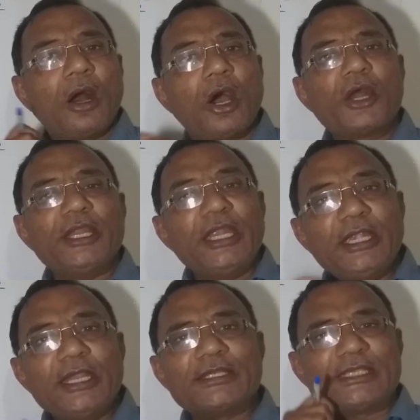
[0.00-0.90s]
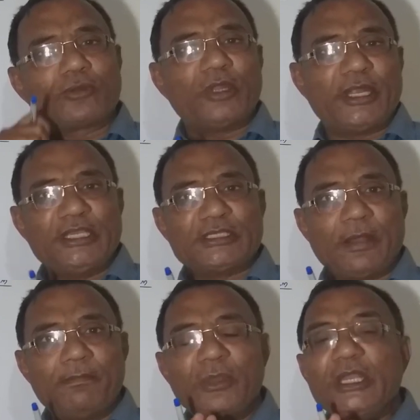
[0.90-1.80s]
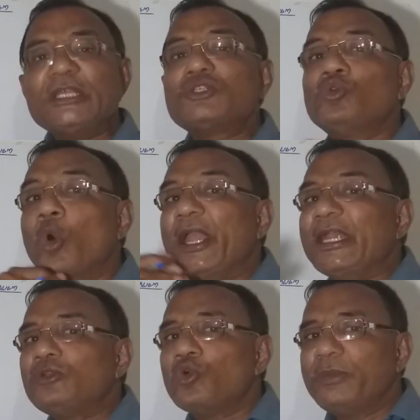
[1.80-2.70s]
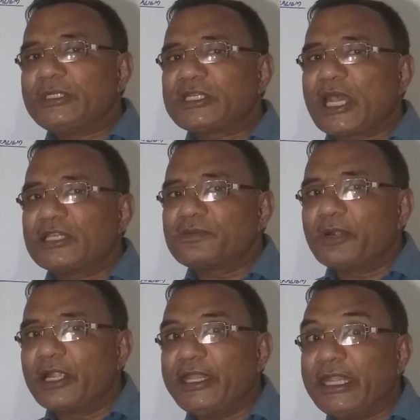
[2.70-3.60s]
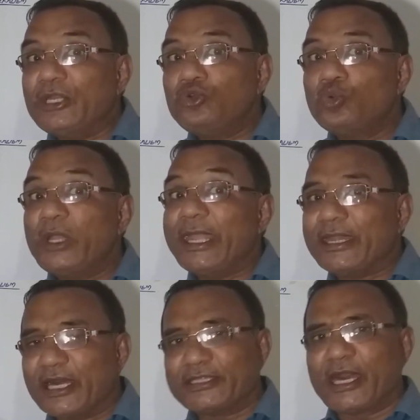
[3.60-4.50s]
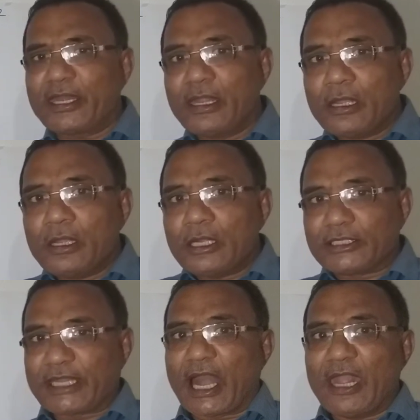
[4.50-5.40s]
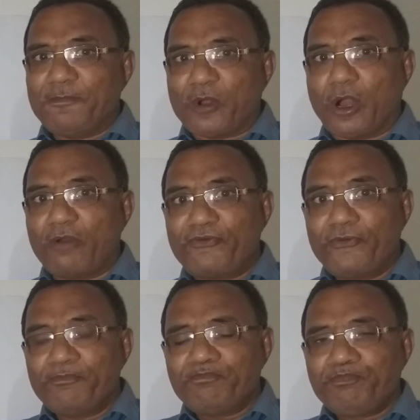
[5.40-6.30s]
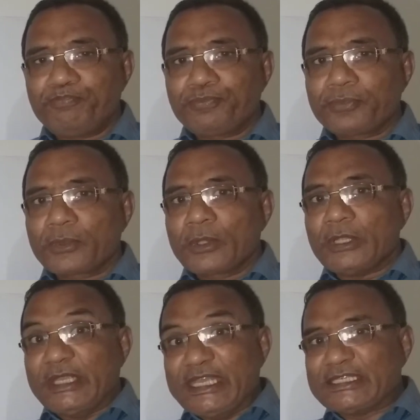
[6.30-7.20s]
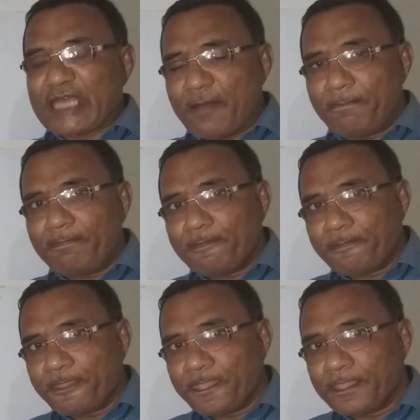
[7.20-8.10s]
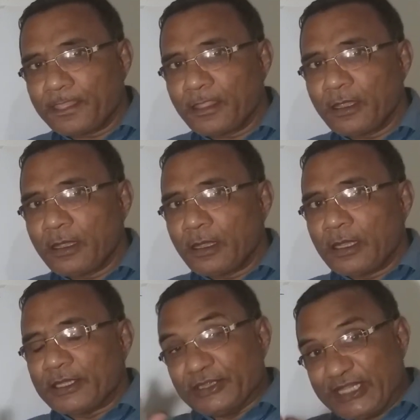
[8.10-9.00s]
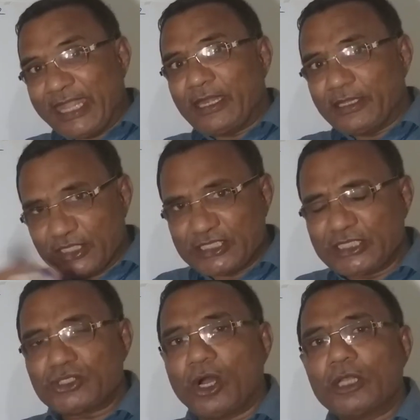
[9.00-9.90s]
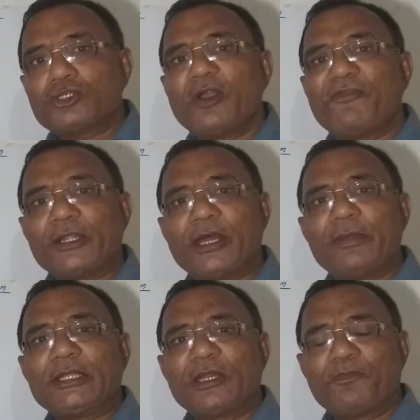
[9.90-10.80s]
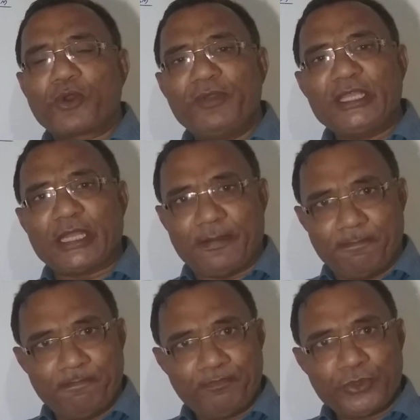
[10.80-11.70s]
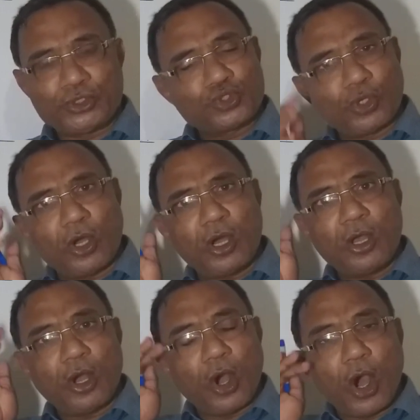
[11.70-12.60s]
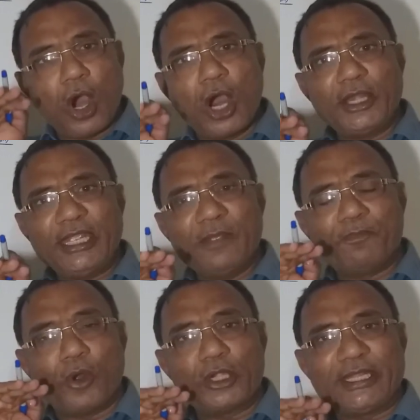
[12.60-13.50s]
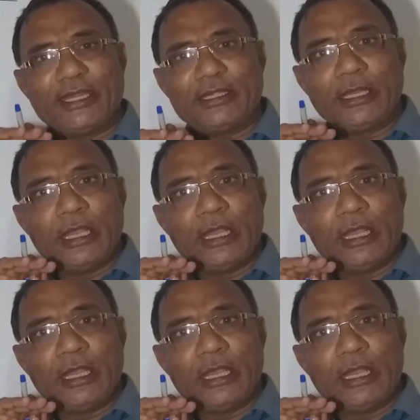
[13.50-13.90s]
or Indian secularism is going to be transferred into another type of ism, then this is also a fundamental provision. So, on important